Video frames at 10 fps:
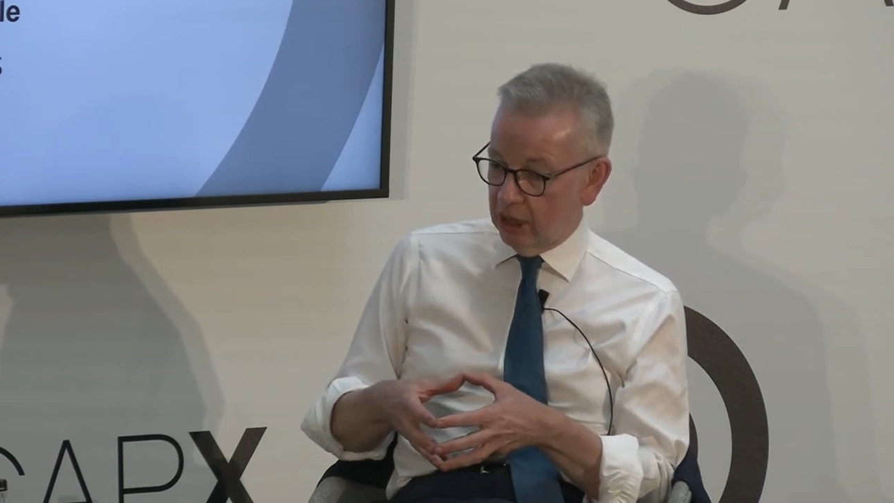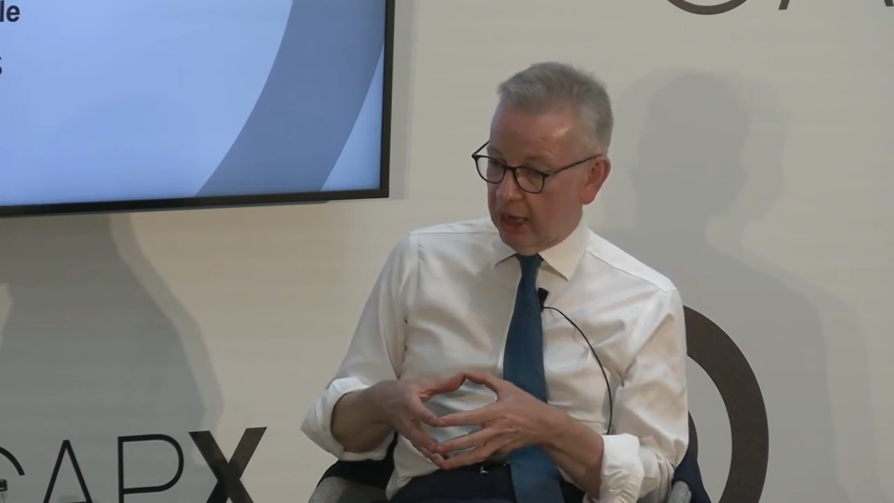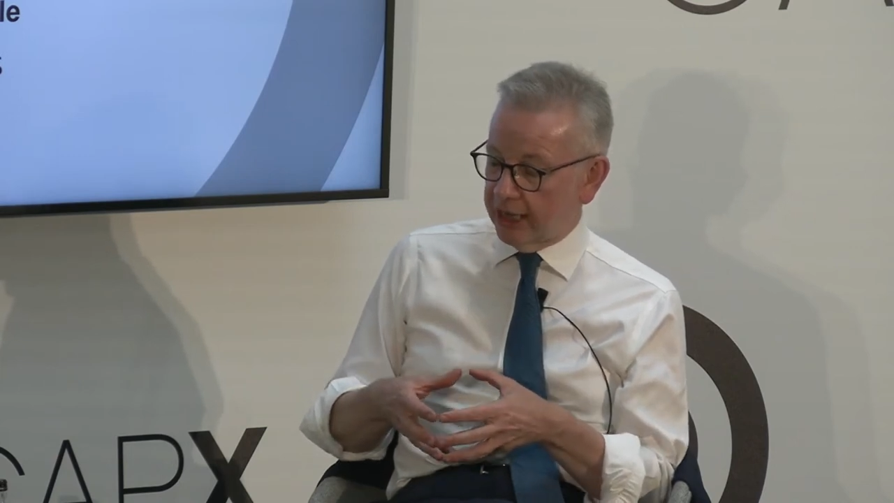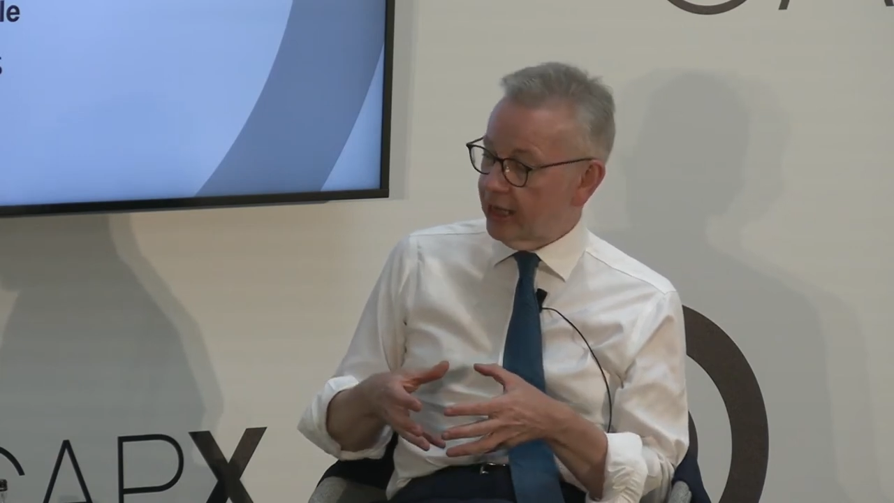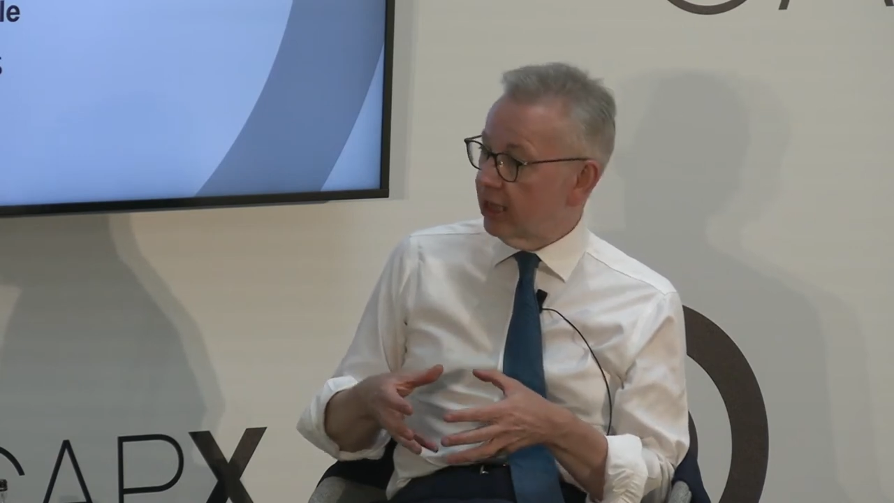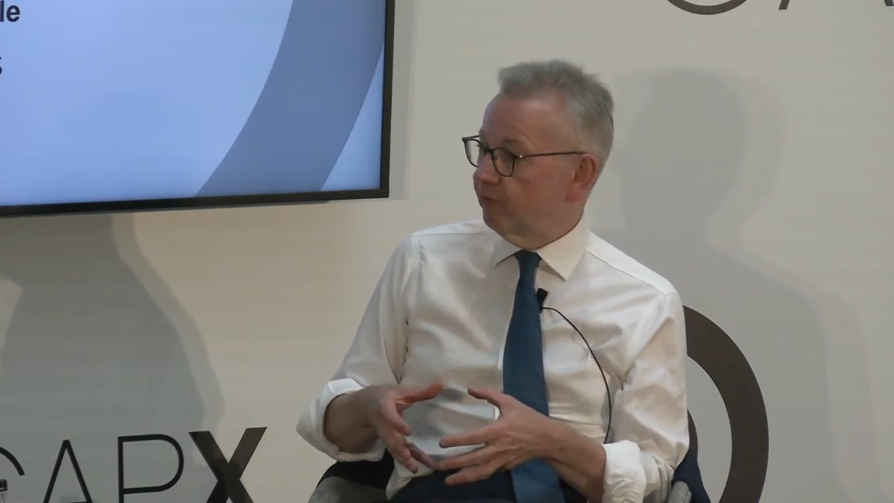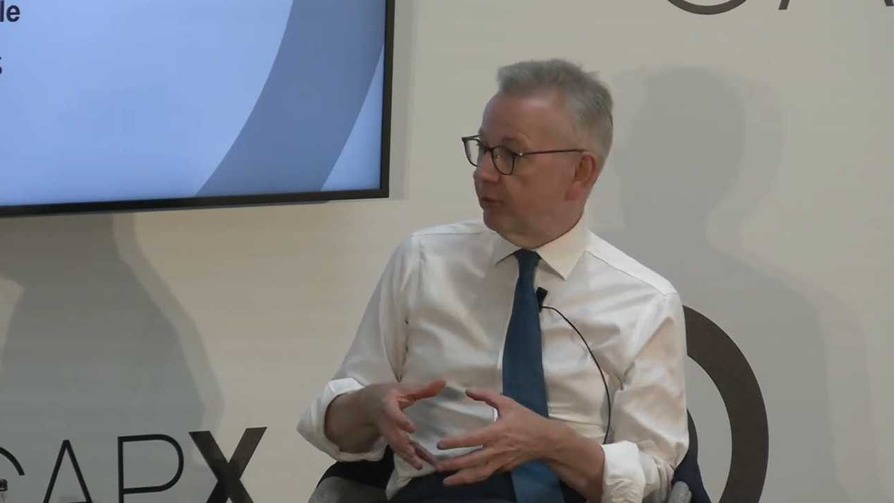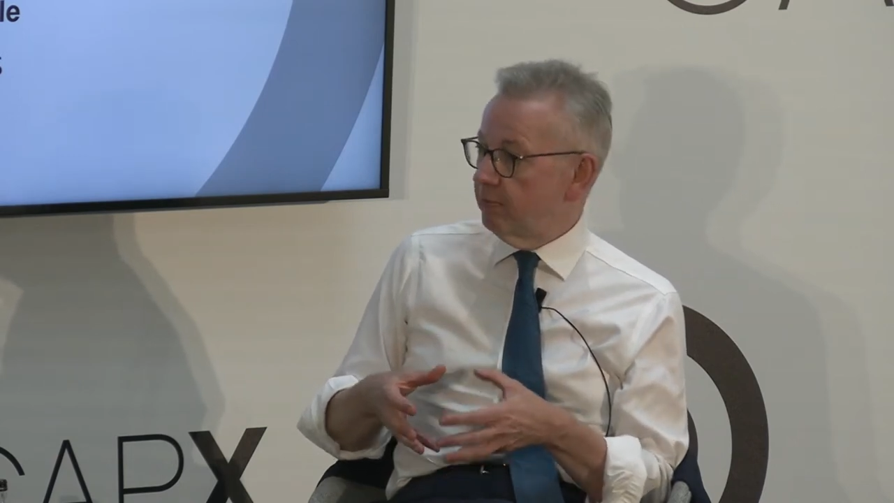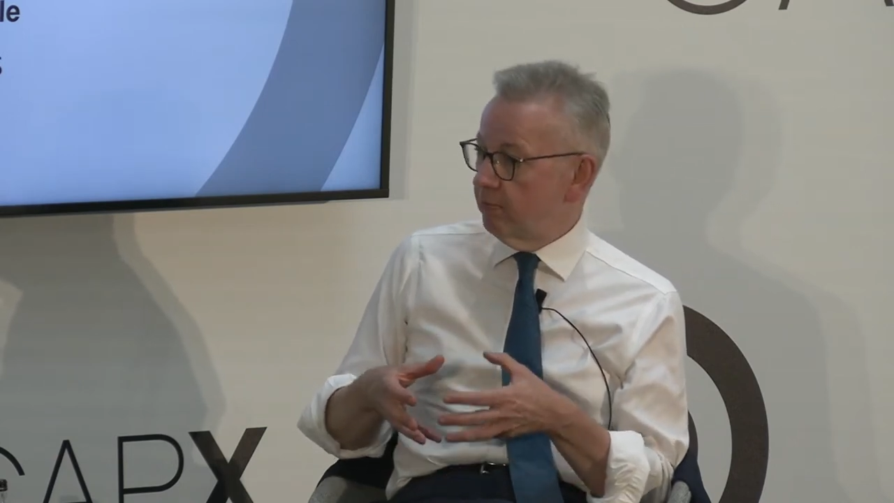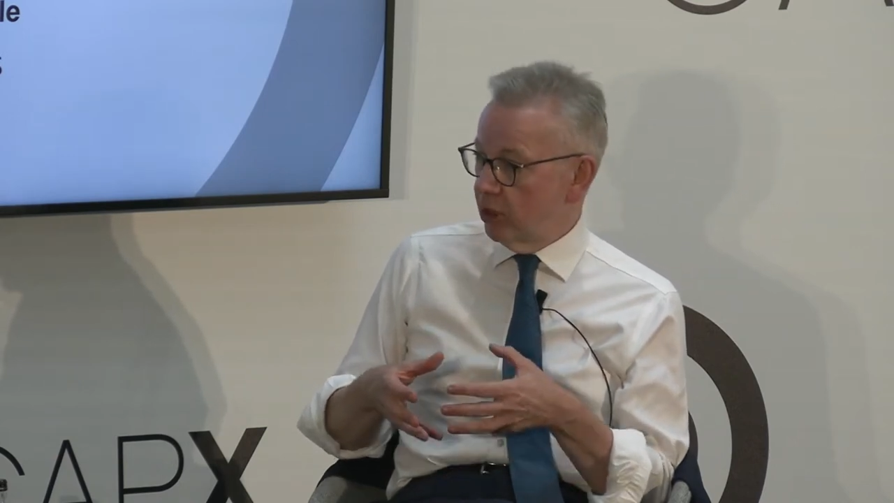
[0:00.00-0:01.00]
and have
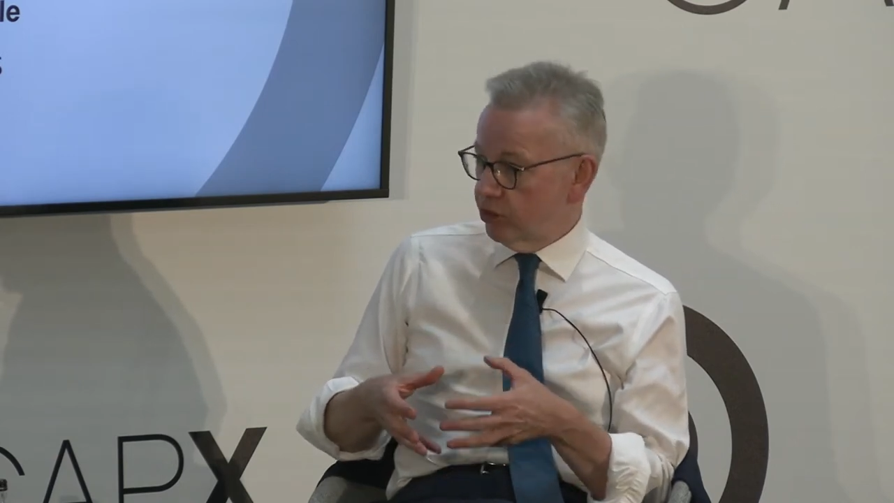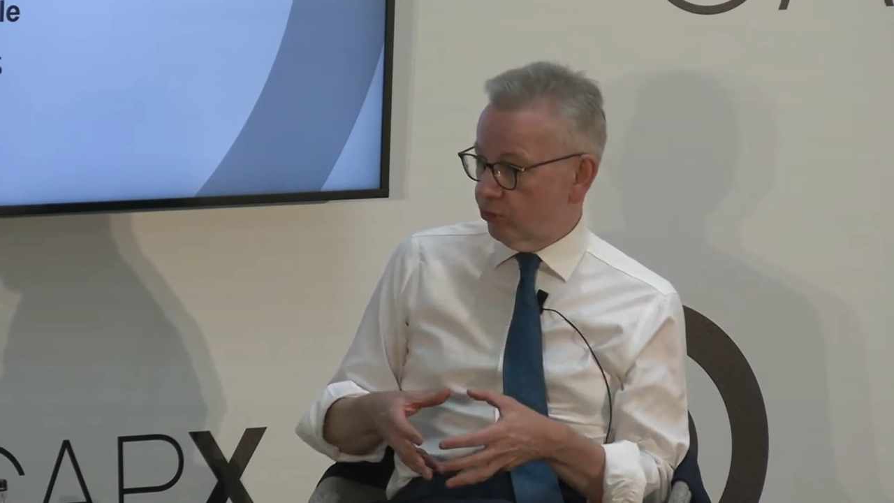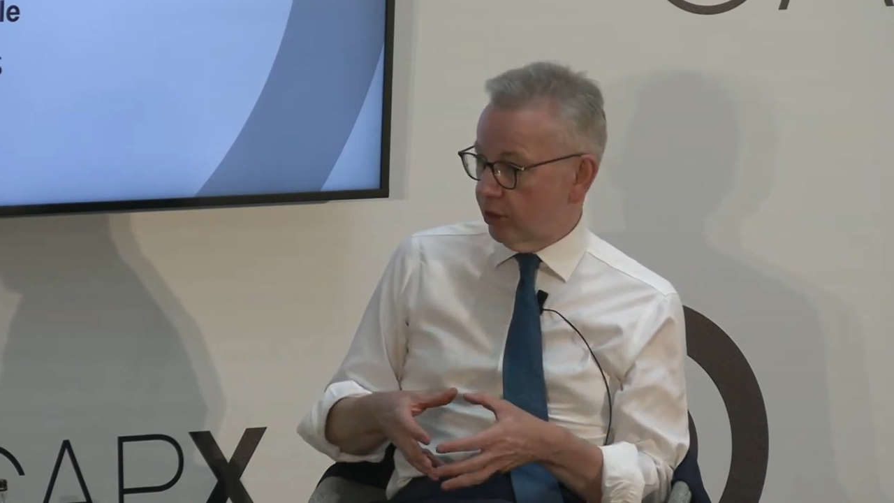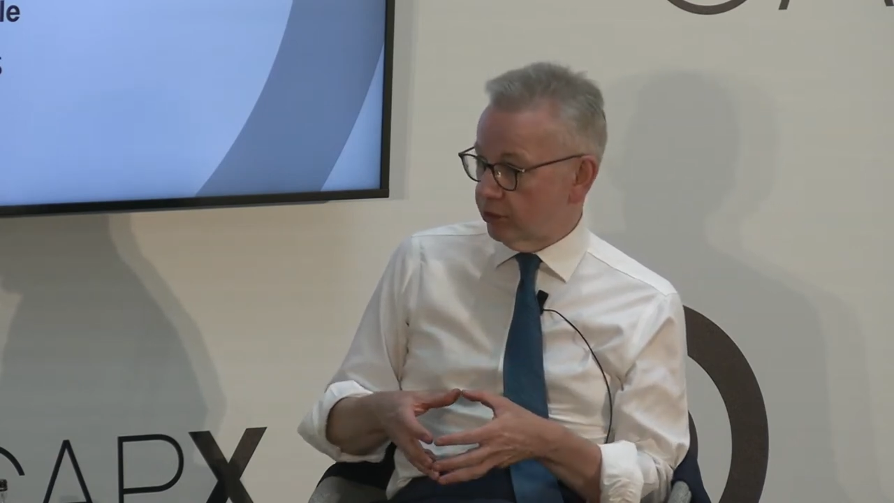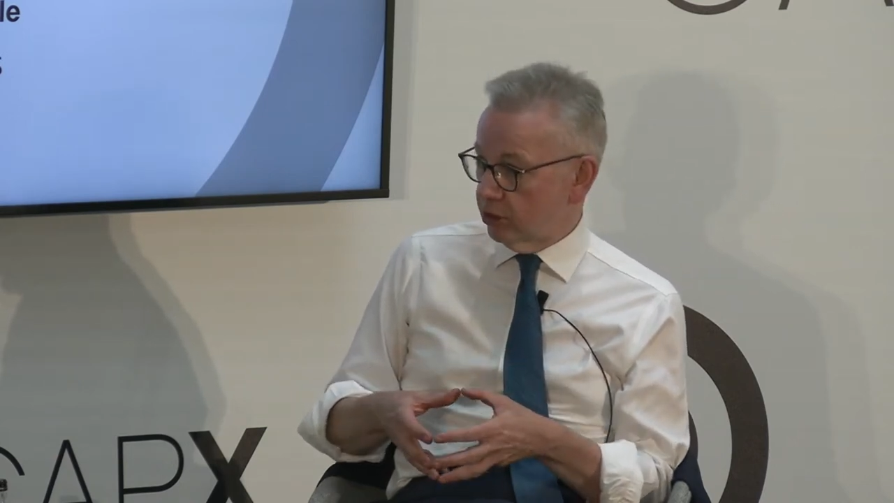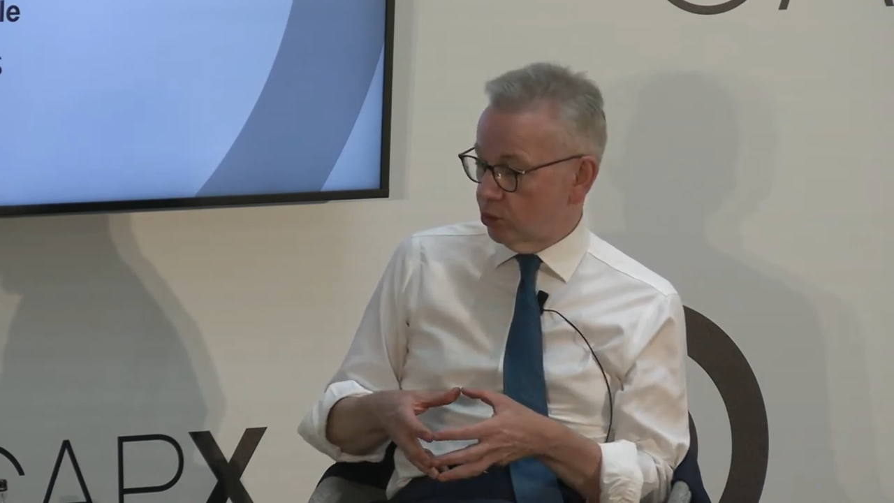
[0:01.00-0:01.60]
been most reluctant